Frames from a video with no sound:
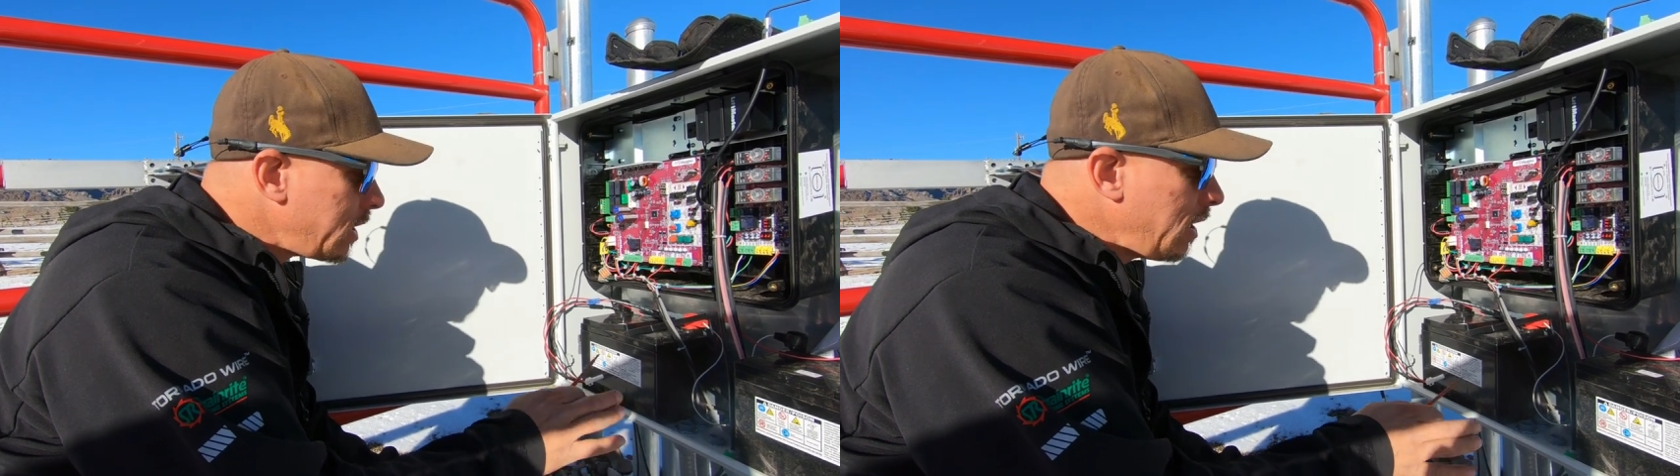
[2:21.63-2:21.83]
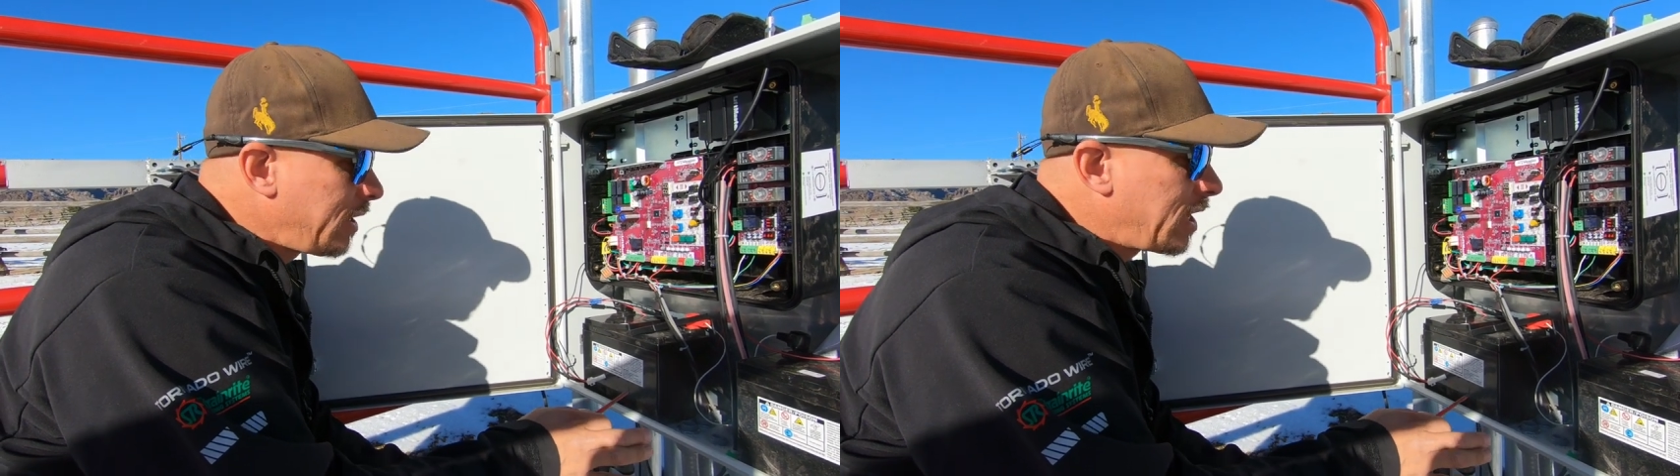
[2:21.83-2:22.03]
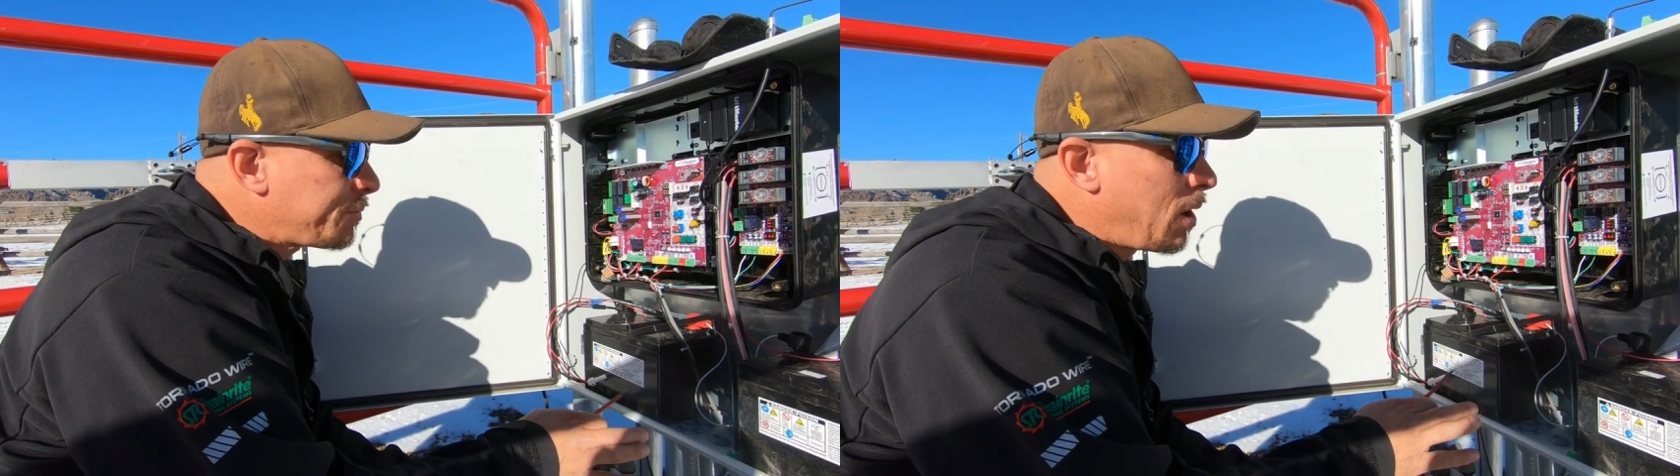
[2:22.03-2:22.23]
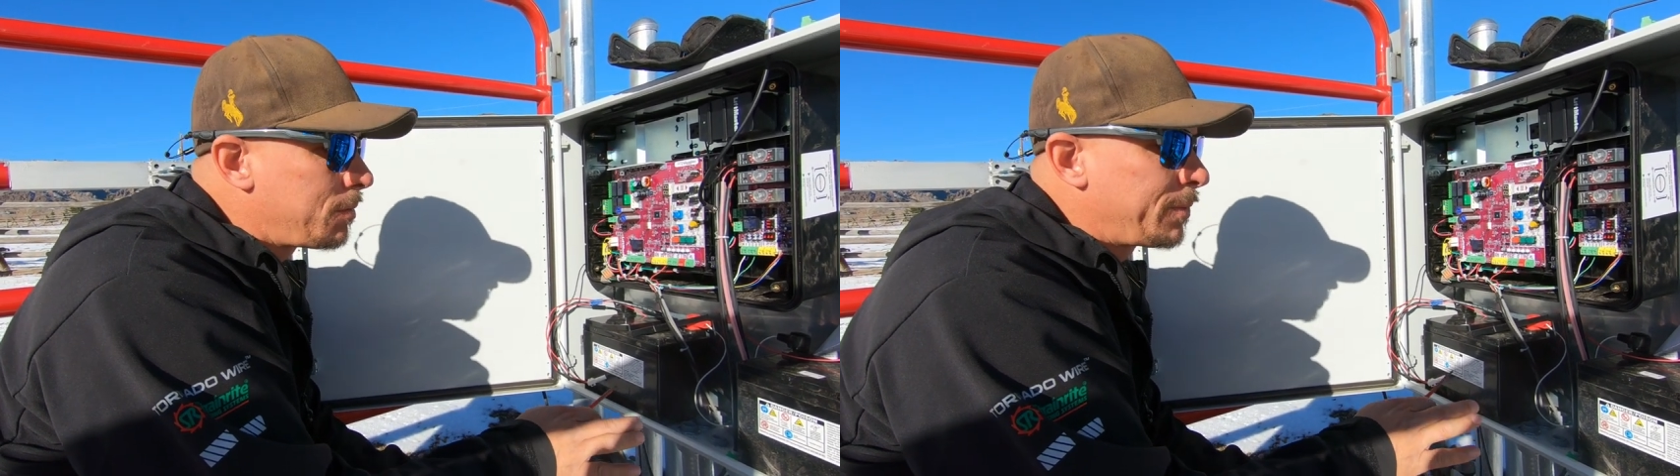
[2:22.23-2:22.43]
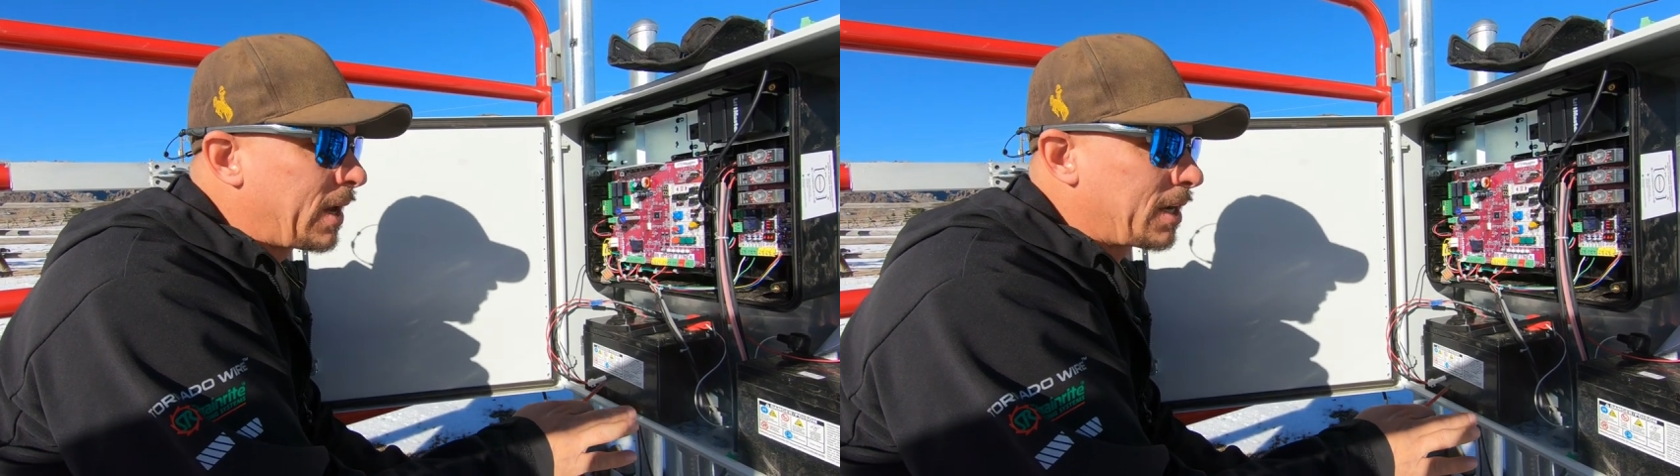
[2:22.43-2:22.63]
And that's
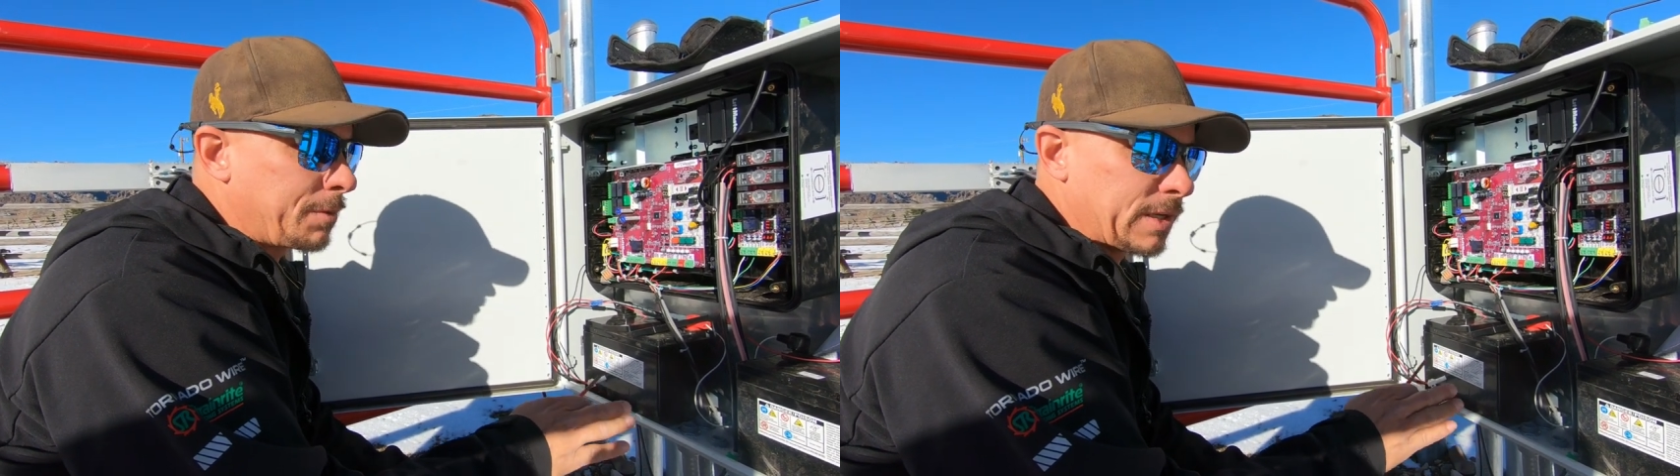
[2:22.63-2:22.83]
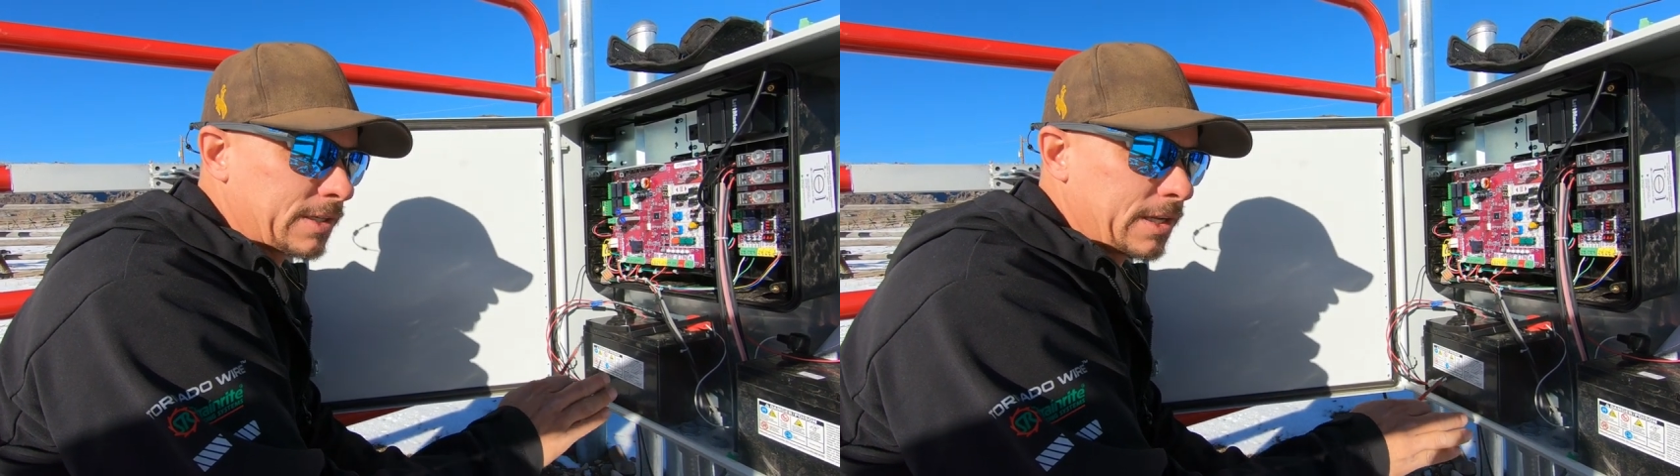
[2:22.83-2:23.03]
problematic because